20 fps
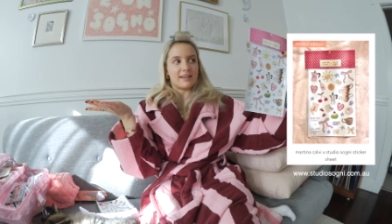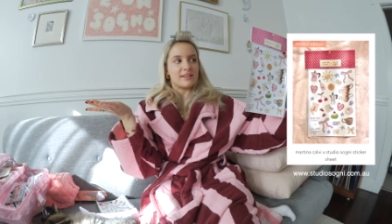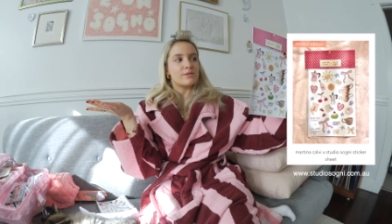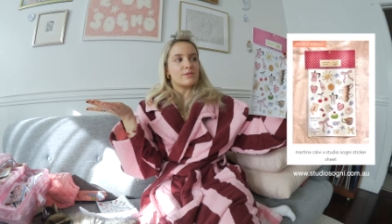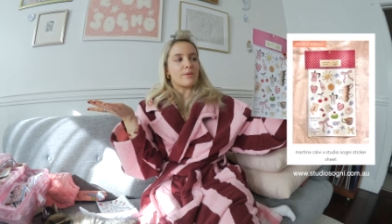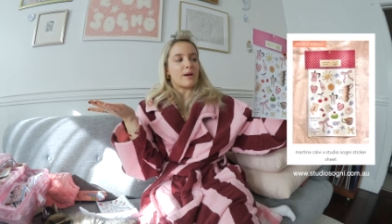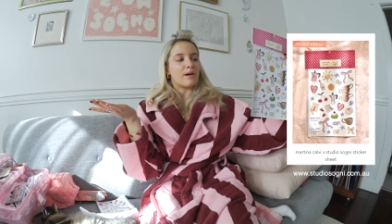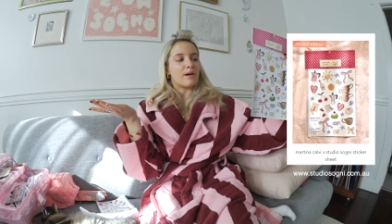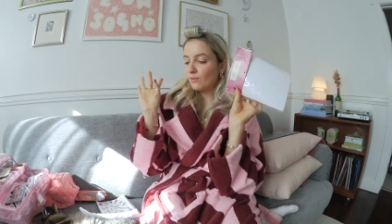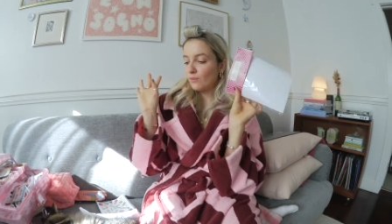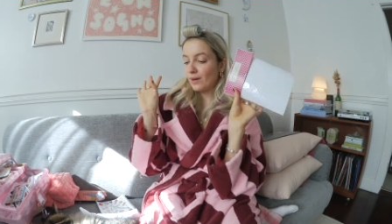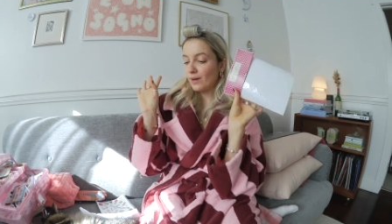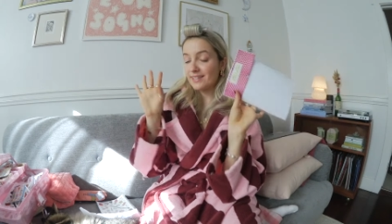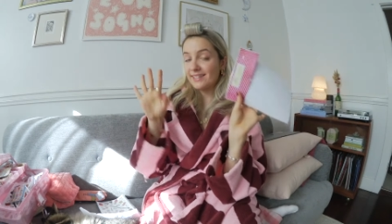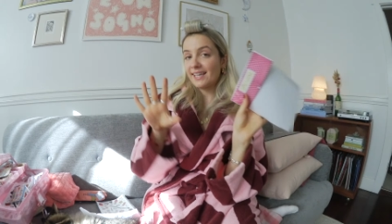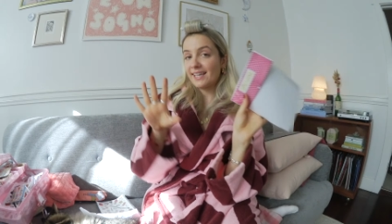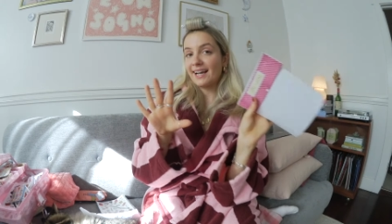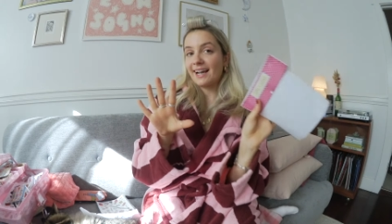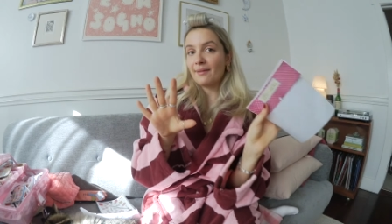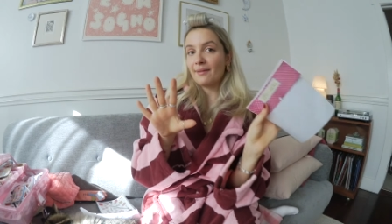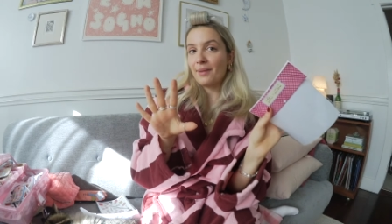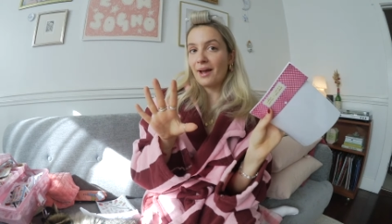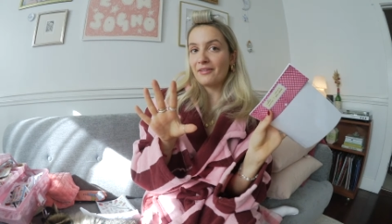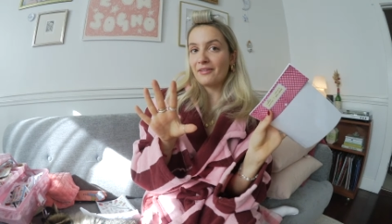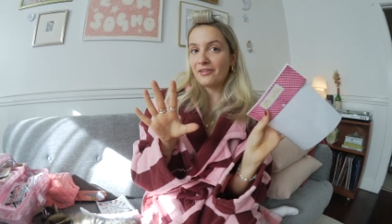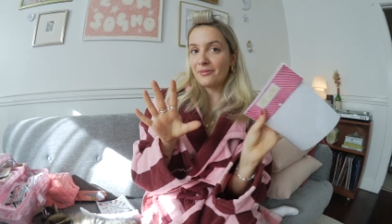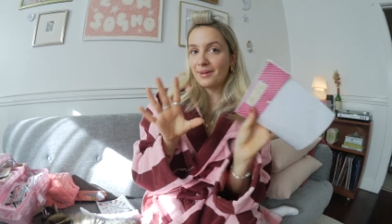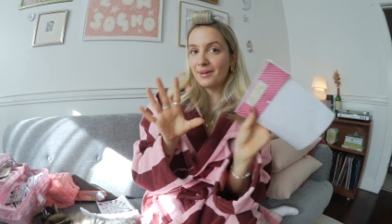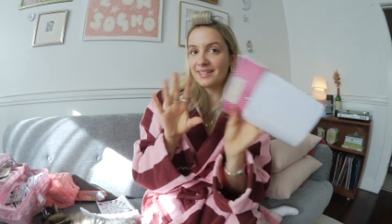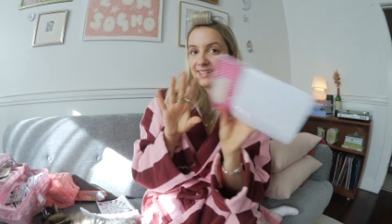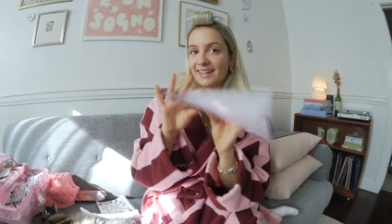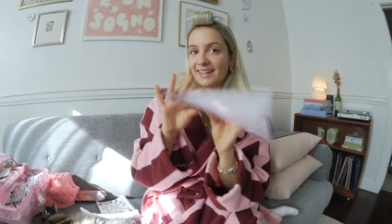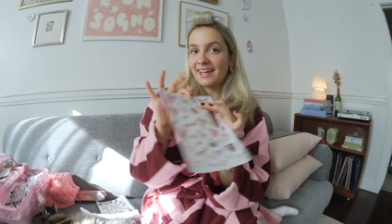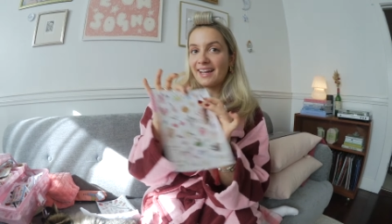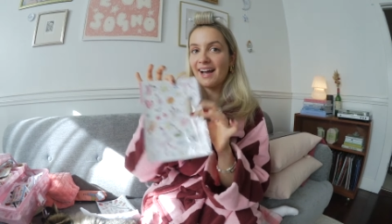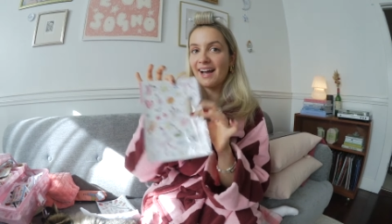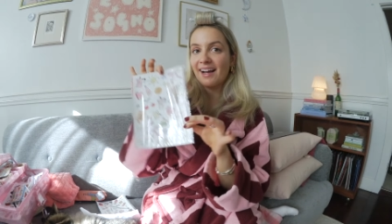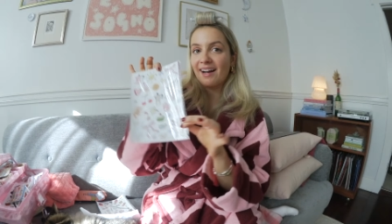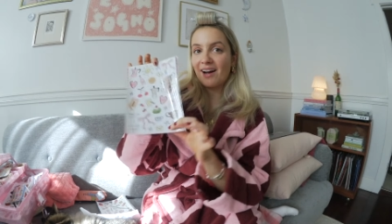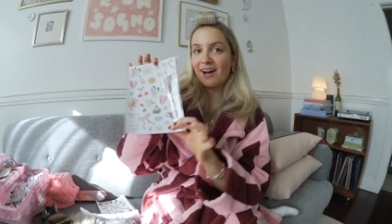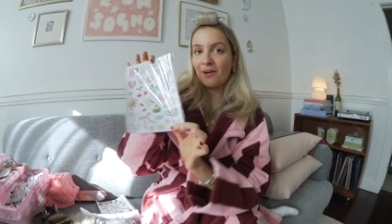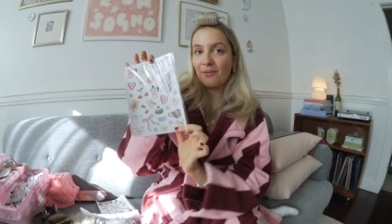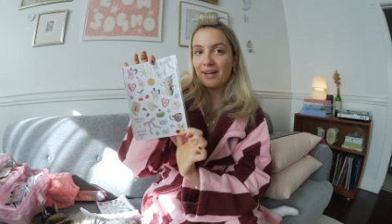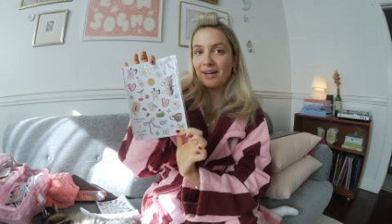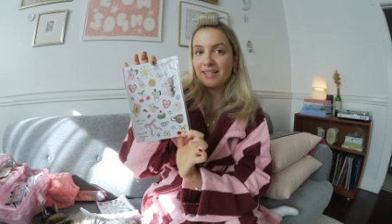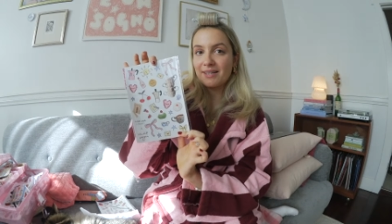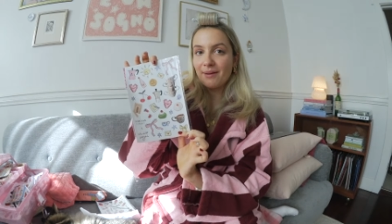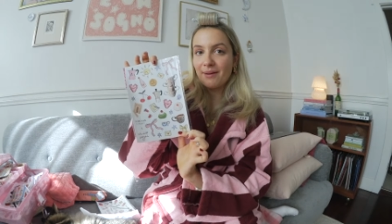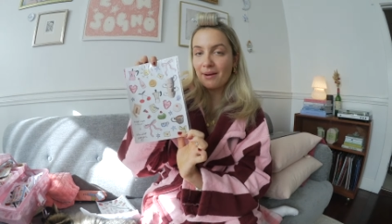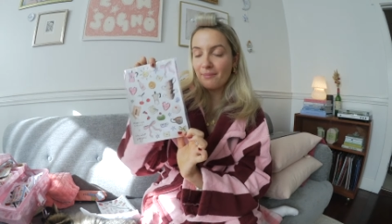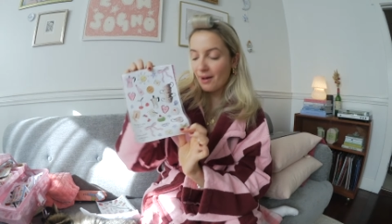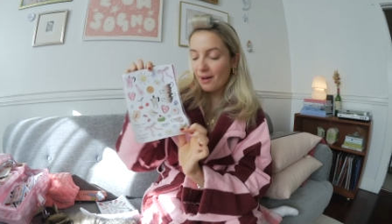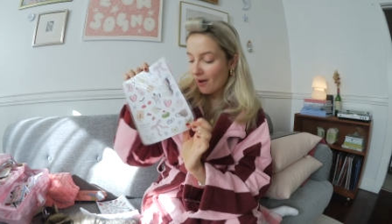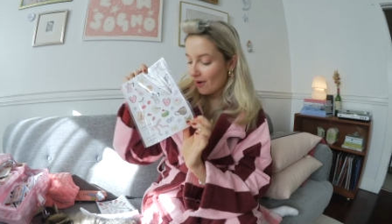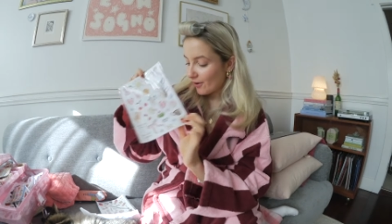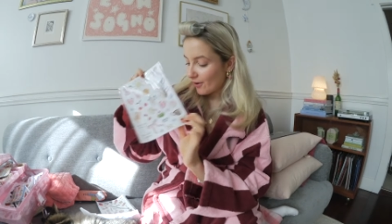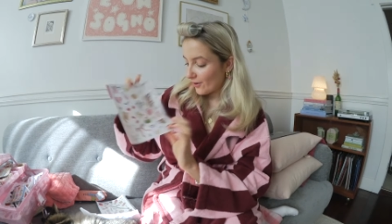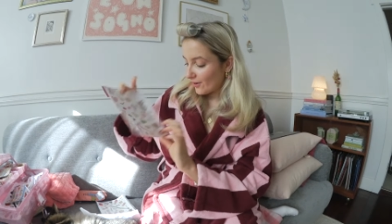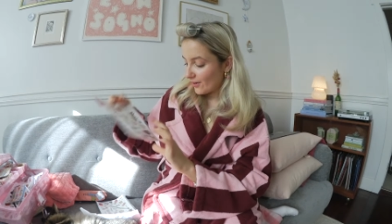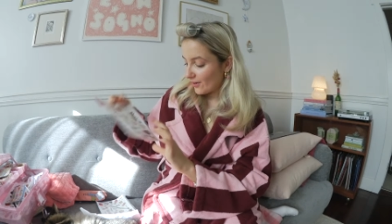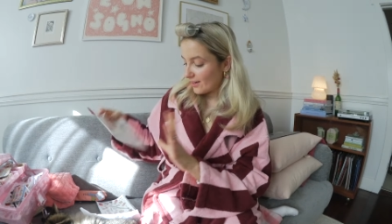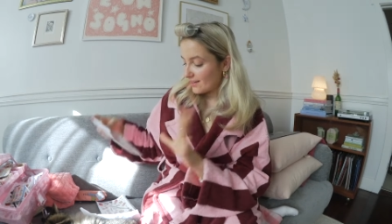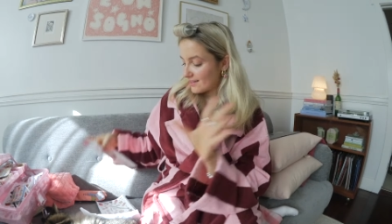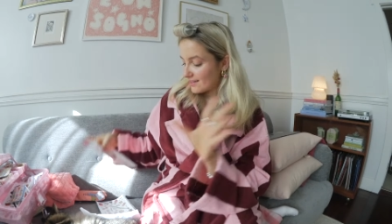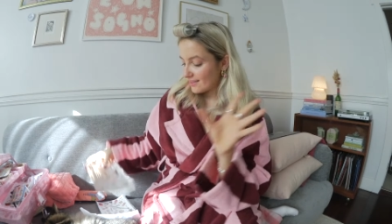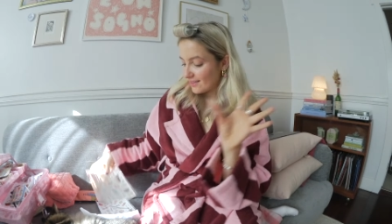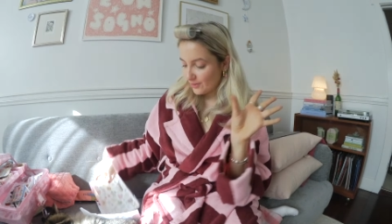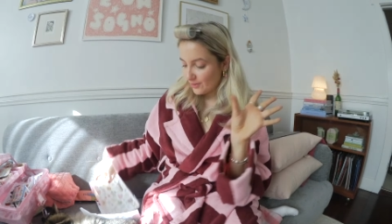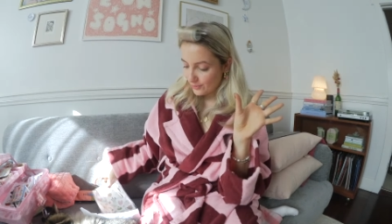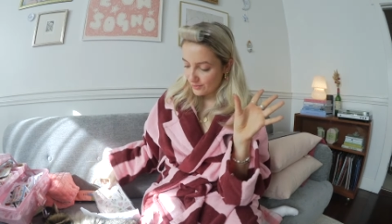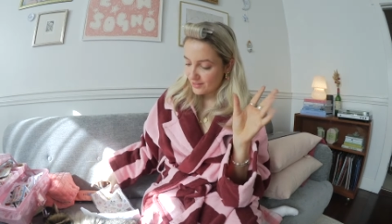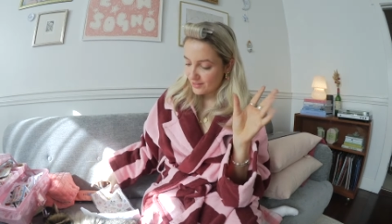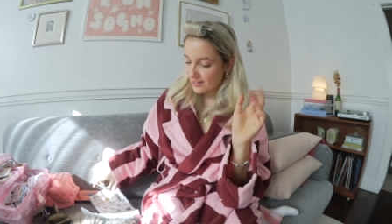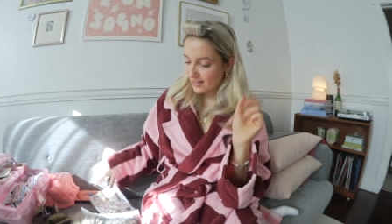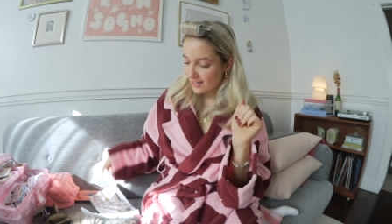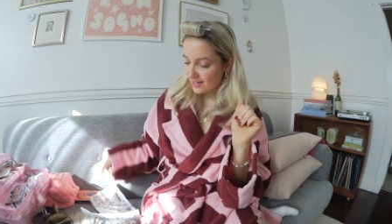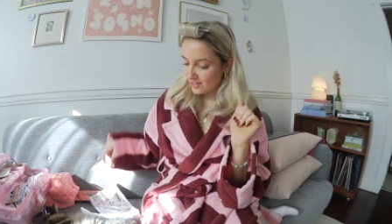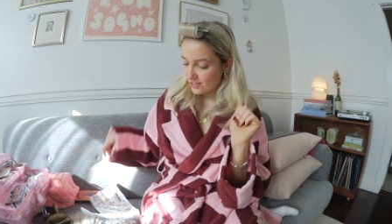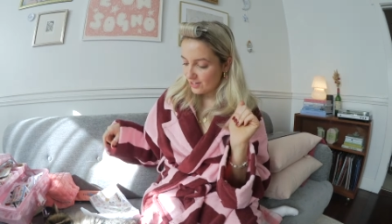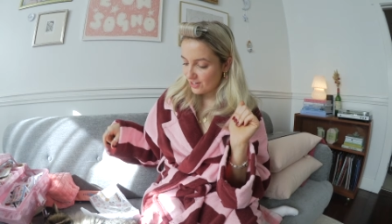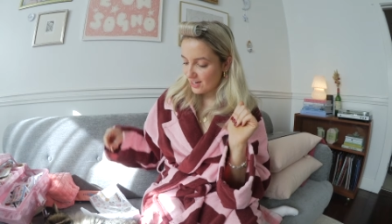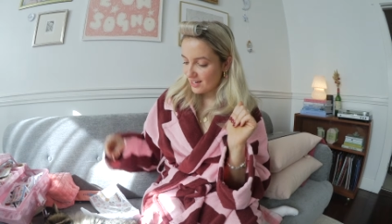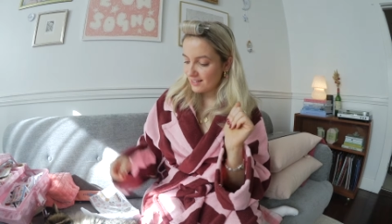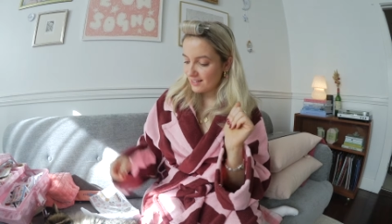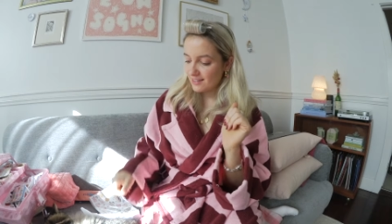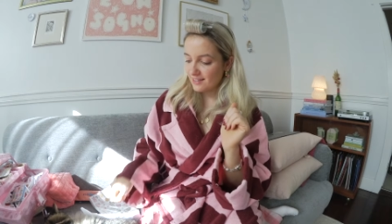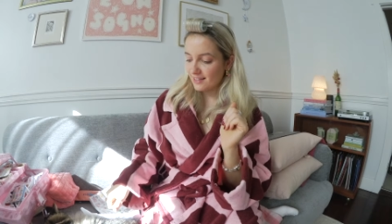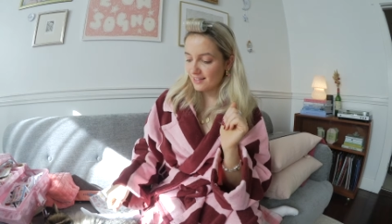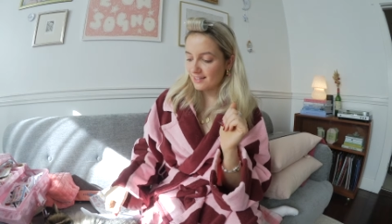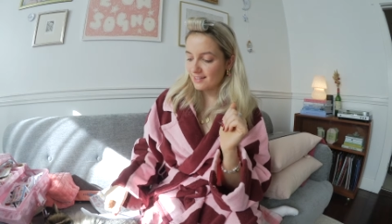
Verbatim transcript: as well. Once I get back from Italy, I can't wait to make my own little sticker sheets.